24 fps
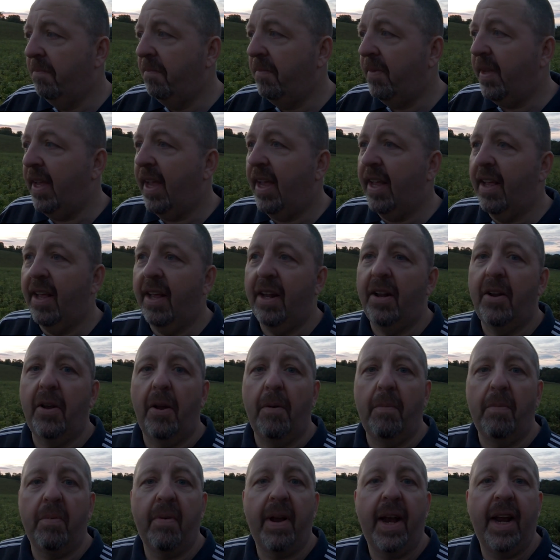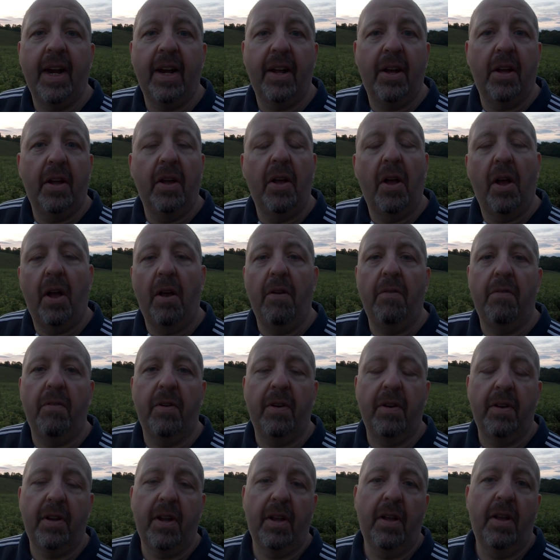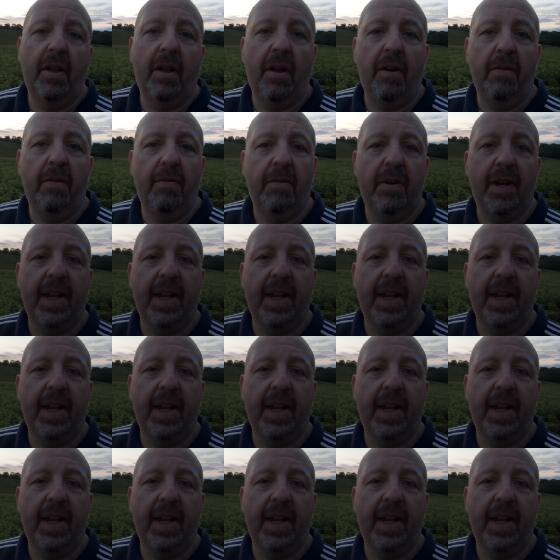yeah, a no-brainer over a